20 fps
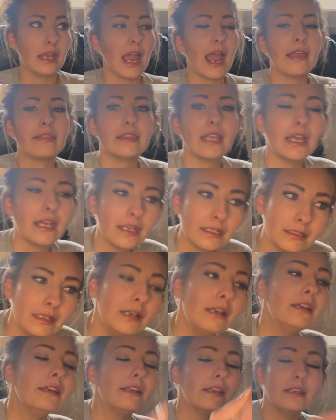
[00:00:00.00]
and then
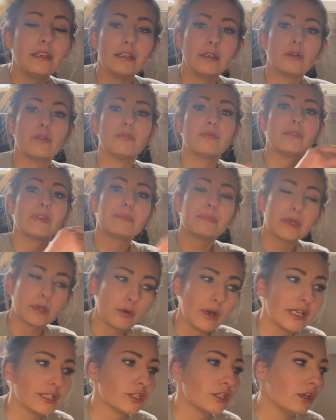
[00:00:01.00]
flip the
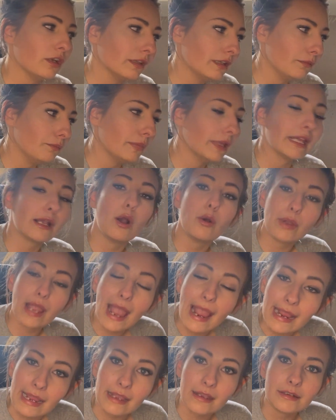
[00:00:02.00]
question on them. Be like,
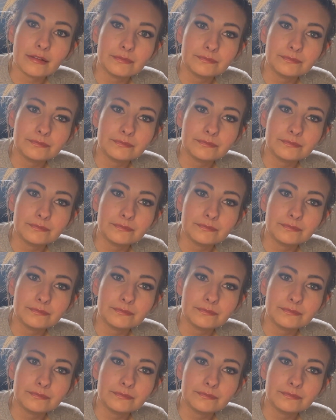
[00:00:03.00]
okay,